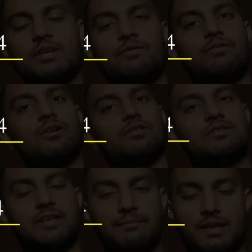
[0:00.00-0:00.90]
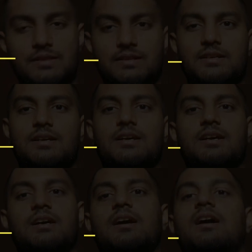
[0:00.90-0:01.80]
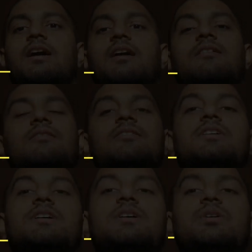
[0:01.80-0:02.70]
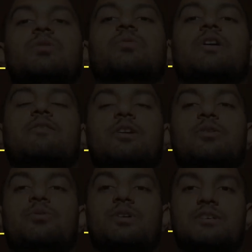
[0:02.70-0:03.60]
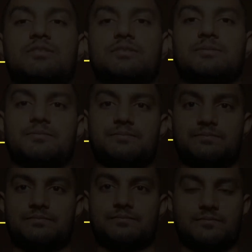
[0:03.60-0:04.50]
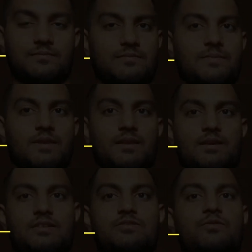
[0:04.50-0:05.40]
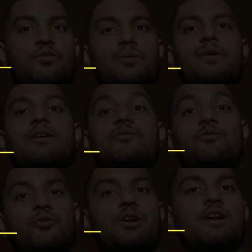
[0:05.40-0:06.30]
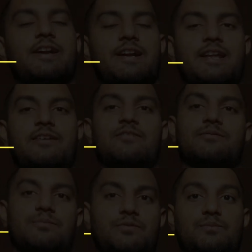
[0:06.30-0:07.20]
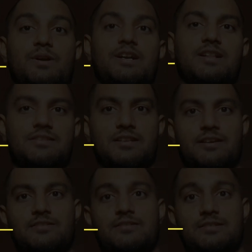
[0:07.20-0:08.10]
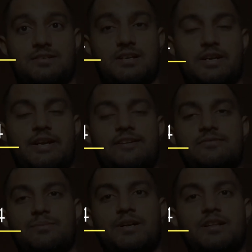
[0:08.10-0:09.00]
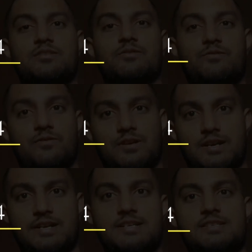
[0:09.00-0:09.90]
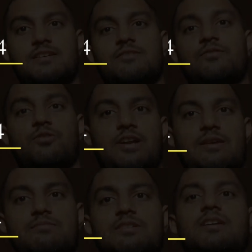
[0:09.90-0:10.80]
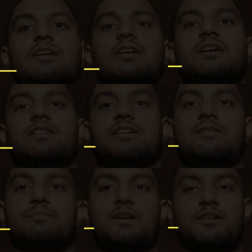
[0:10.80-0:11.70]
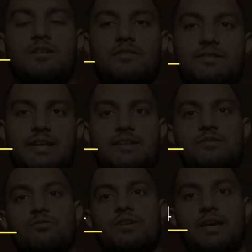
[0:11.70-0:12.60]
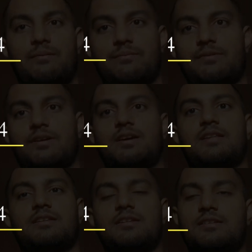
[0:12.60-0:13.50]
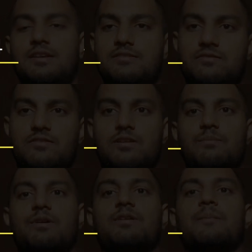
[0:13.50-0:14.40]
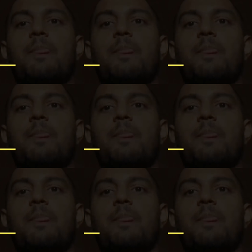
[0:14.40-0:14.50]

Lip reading: if we follow the same method, uh, what we'll do is this 4 become 400, like bundles, like hundreds, bundles of hundreds 4 times, and bundle of 10 2 times, and then the rest of the number.